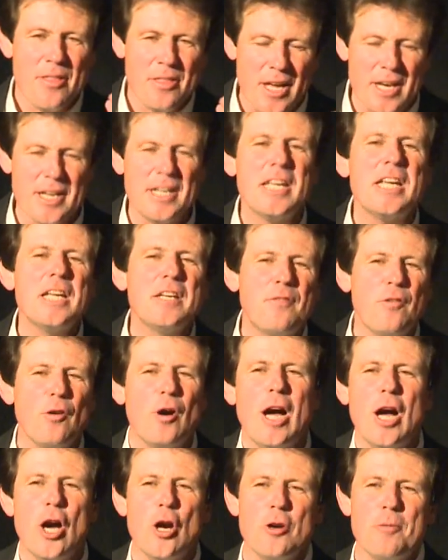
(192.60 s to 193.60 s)
the need
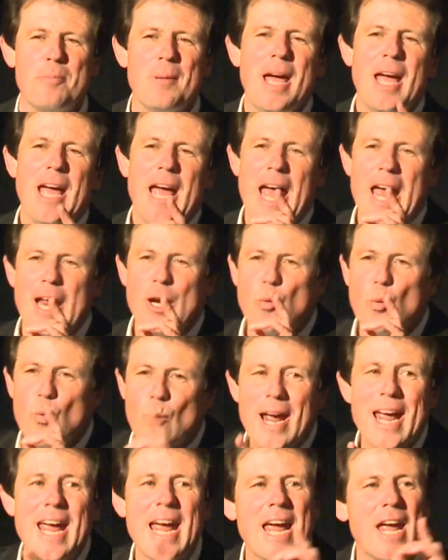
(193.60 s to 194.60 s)
for hope and
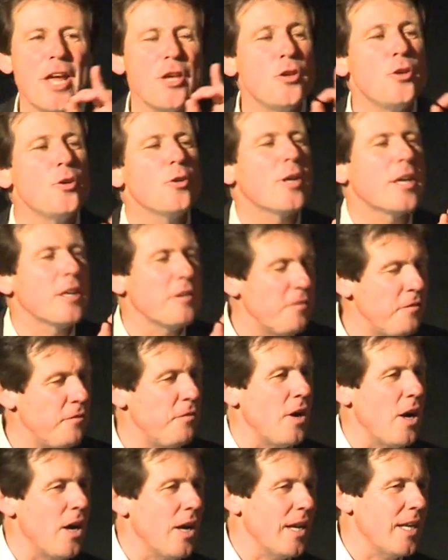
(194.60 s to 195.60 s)
where you can
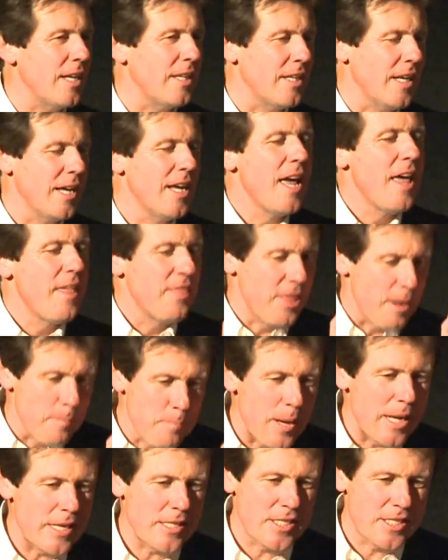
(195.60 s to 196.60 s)
find the
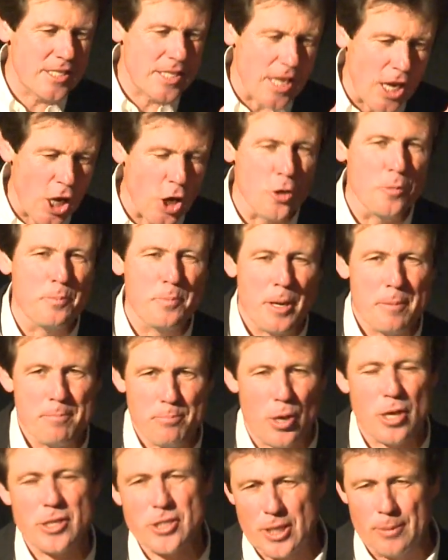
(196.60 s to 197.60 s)
best hope
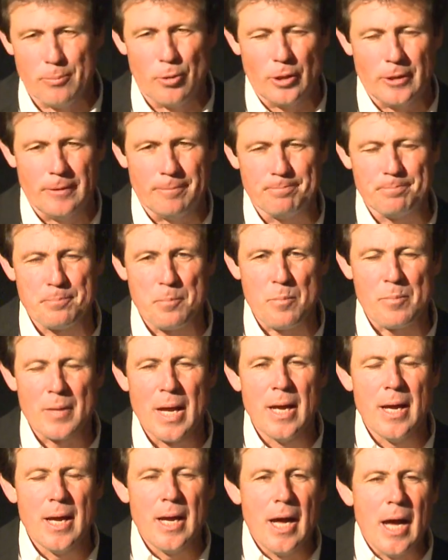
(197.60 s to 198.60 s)
possible.
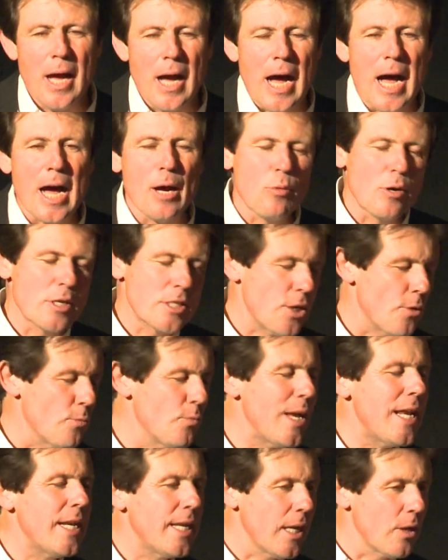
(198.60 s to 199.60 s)
I was
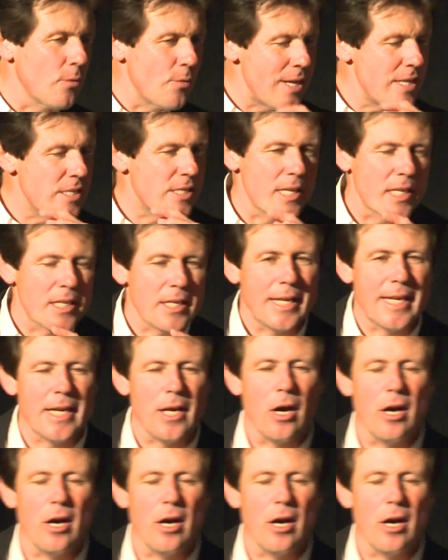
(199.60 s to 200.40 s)
reading recently